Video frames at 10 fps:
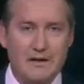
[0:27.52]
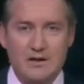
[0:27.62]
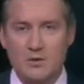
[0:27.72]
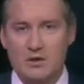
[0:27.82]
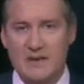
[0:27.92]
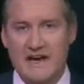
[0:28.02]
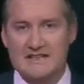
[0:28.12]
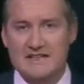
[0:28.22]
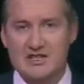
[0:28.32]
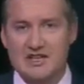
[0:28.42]
Well, Black
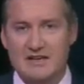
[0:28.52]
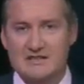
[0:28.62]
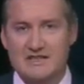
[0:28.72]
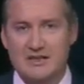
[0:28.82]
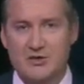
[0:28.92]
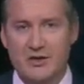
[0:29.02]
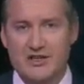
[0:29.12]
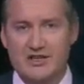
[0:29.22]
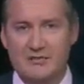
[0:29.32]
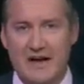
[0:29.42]
Sash Gauteng
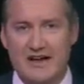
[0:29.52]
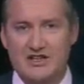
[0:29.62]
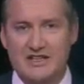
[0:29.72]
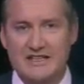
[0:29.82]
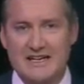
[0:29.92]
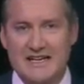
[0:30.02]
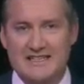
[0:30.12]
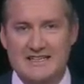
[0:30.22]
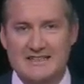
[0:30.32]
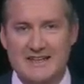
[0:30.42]
Regional Manager
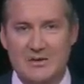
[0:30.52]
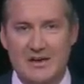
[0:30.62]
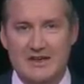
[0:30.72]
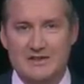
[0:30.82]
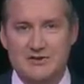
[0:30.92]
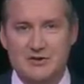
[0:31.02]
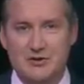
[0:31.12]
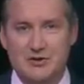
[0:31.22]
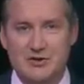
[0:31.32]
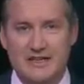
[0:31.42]
Thandiwe
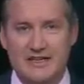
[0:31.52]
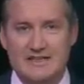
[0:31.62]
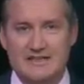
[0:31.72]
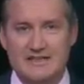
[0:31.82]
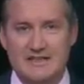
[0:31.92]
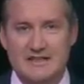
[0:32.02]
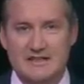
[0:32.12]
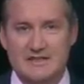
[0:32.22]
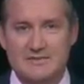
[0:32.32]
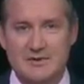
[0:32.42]
Zulu joining us
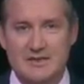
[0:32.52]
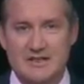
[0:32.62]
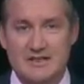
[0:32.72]
this morning.